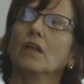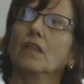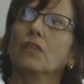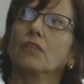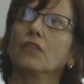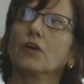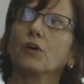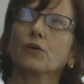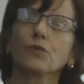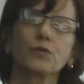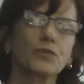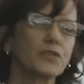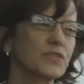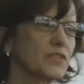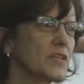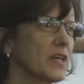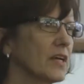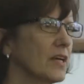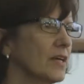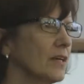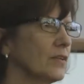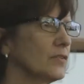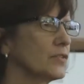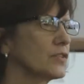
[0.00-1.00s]
Those
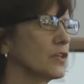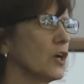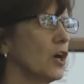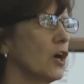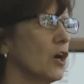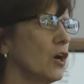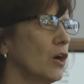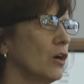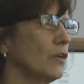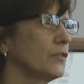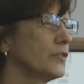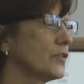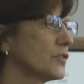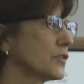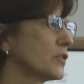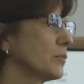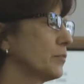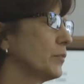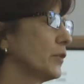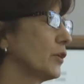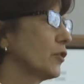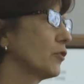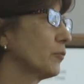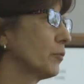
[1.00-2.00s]
signs all
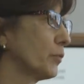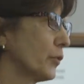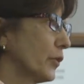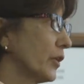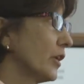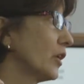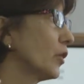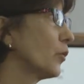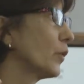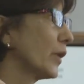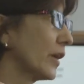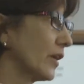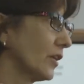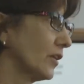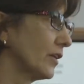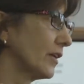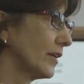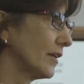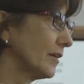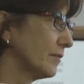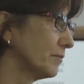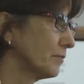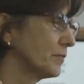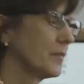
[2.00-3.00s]
disappeared pretty
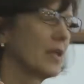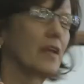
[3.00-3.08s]
quickly,